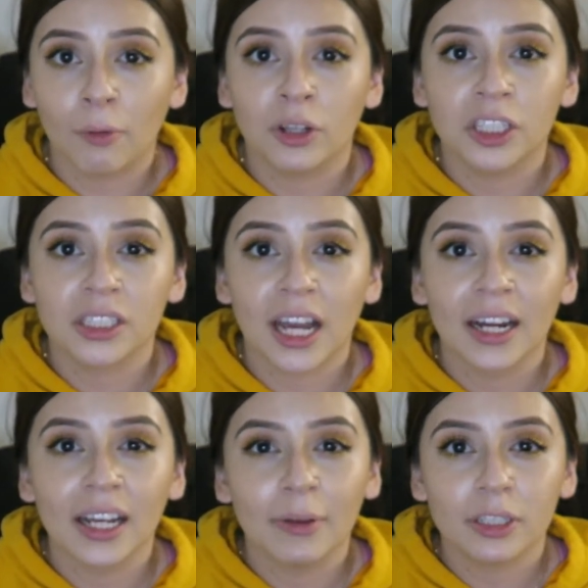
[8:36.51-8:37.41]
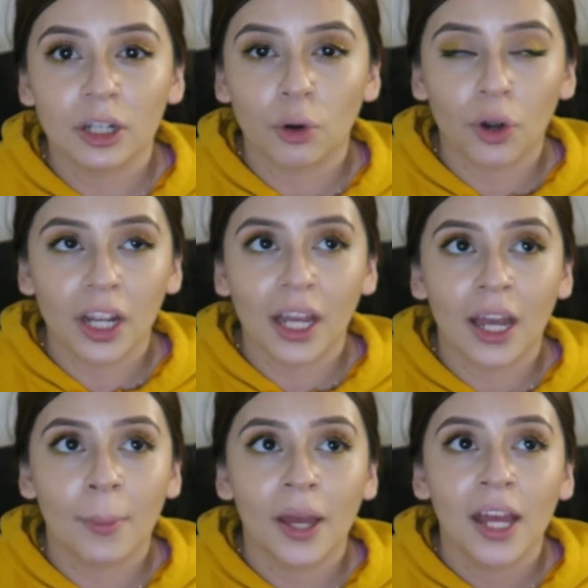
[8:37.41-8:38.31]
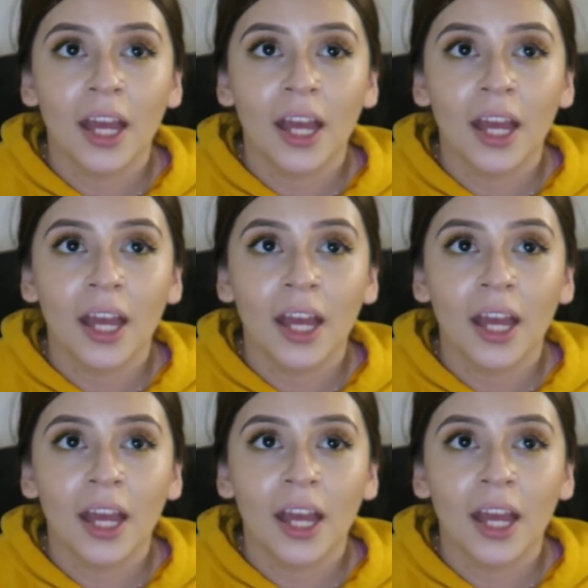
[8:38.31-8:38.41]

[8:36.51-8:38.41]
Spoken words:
and we just kind of kept ignoring him.